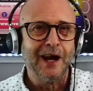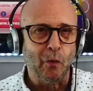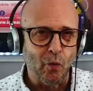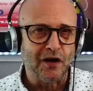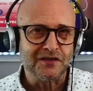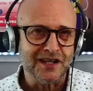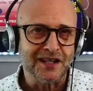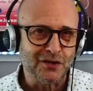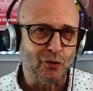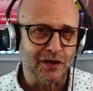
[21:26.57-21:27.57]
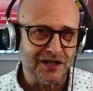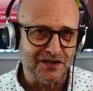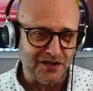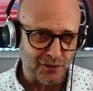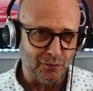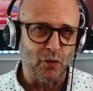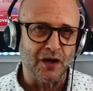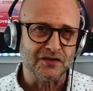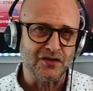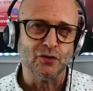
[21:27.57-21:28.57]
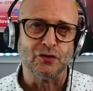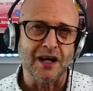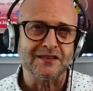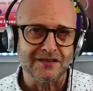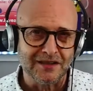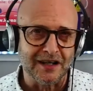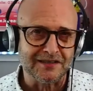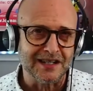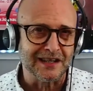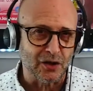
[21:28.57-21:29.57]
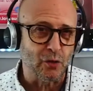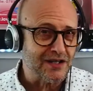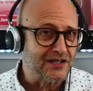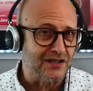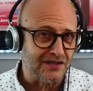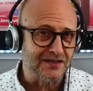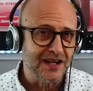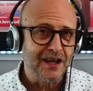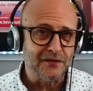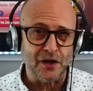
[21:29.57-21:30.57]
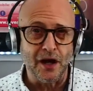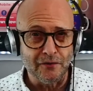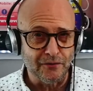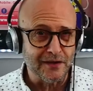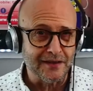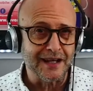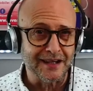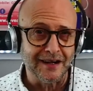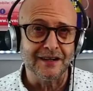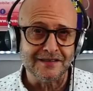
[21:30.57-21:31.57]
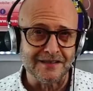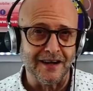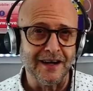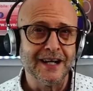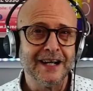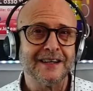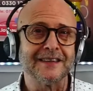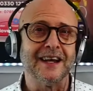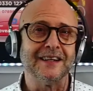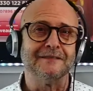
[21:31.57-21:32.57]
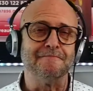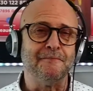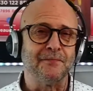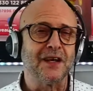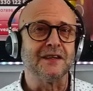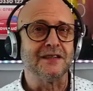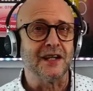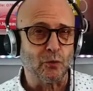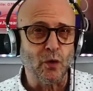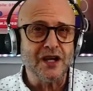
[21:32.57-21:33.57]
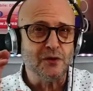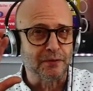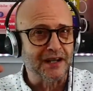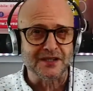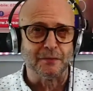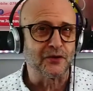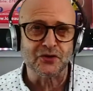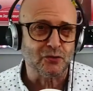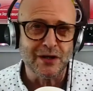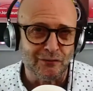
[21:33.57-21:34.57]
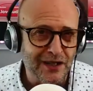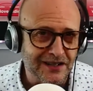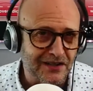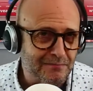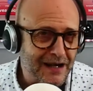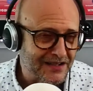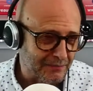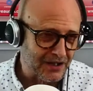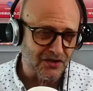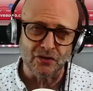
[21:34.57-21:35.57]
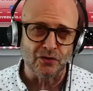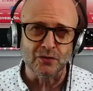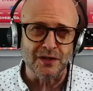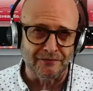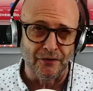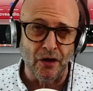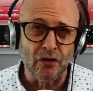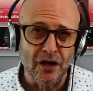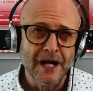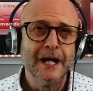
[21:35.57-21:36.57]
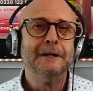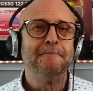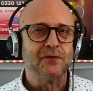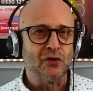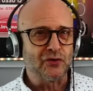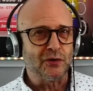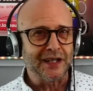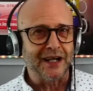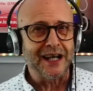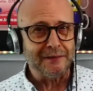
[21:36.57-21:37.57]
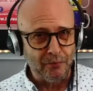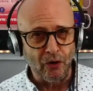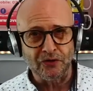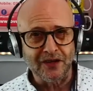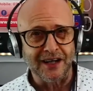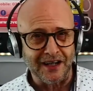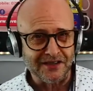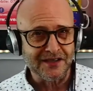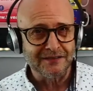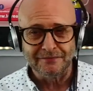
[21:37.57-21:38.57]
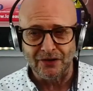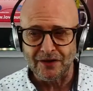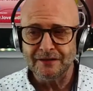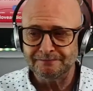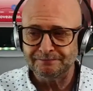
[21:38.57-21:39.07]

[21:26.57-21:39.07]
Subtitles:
whilst they're talking to you, and whilst you're asking the questions that hopefully they can answer, then where you place them on the screen really doesn't matter, because you're not doing a vlog, you're doing a podcast. All right.